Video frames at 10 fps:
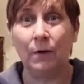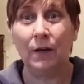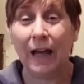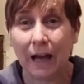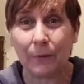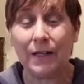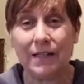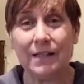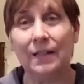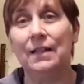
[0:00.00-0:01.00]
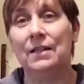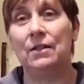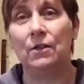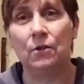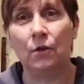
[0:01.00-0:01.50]
how easy it is
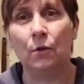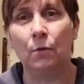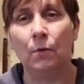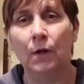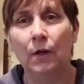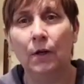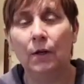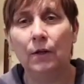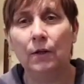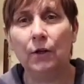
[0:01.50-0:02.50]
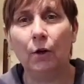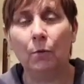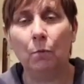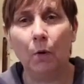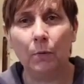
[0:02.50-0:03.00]
to do, you know,
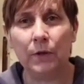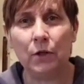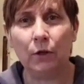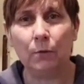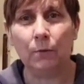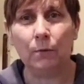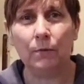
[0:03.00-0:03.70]
what we do.